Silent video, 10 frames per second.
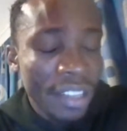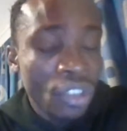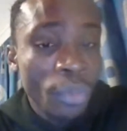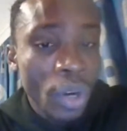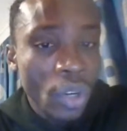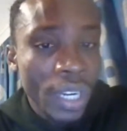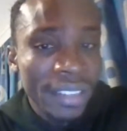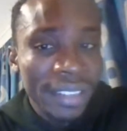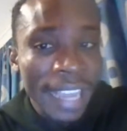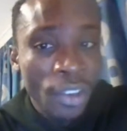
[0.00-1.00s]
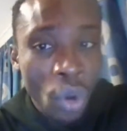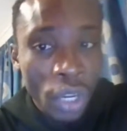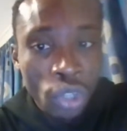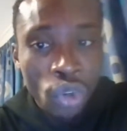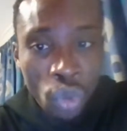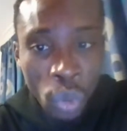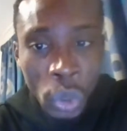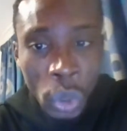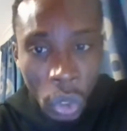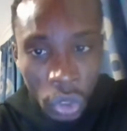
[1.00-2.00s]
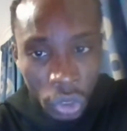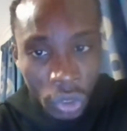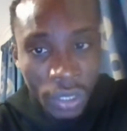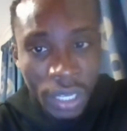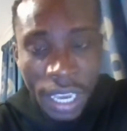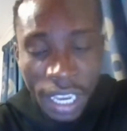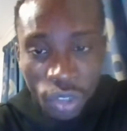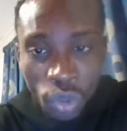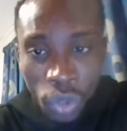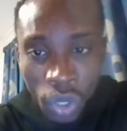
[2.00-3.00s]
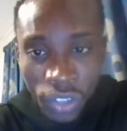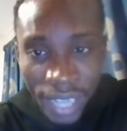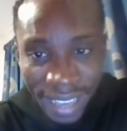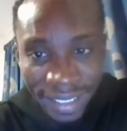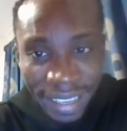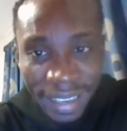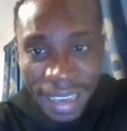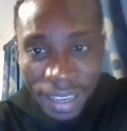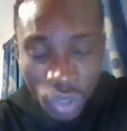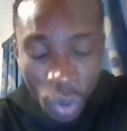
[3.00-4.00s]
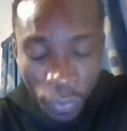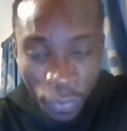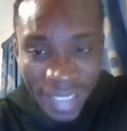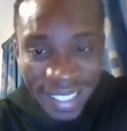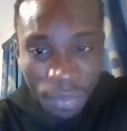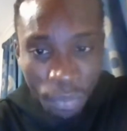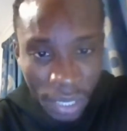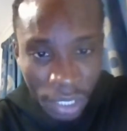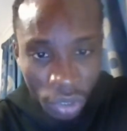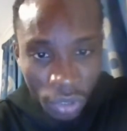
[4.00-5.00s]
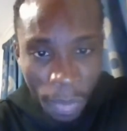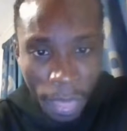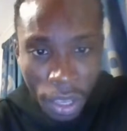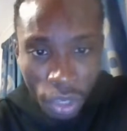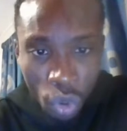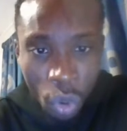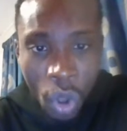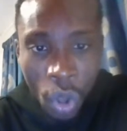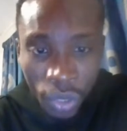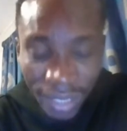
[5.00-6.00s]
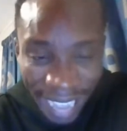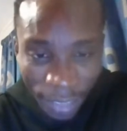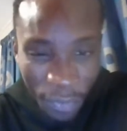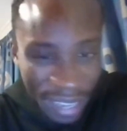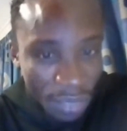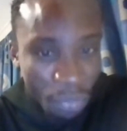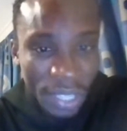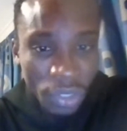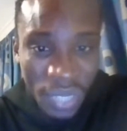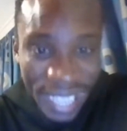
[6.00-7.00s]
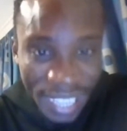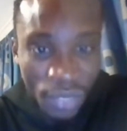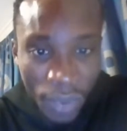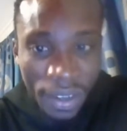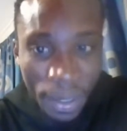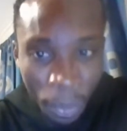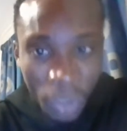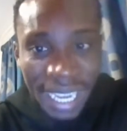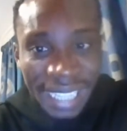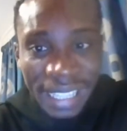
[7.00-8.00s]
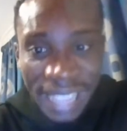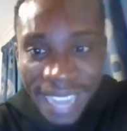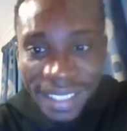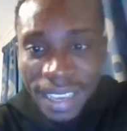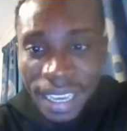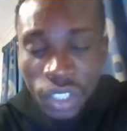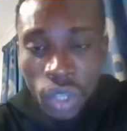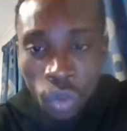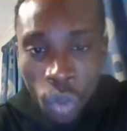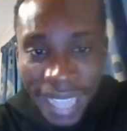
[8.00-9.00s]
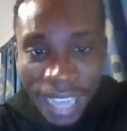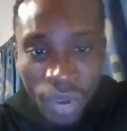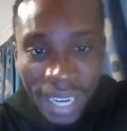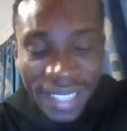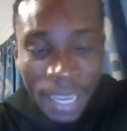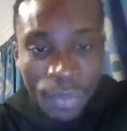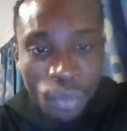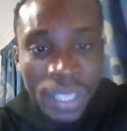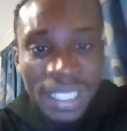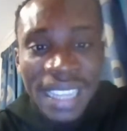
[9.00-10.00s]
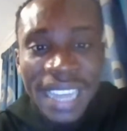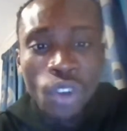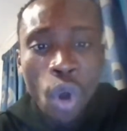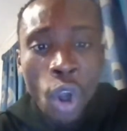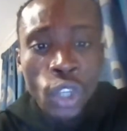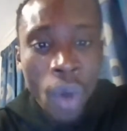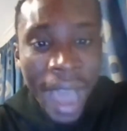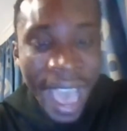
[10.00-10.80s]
Is more or less like your introductory essay, your first impression. So, that first impression is very important. In short, what I usually tell people is let all your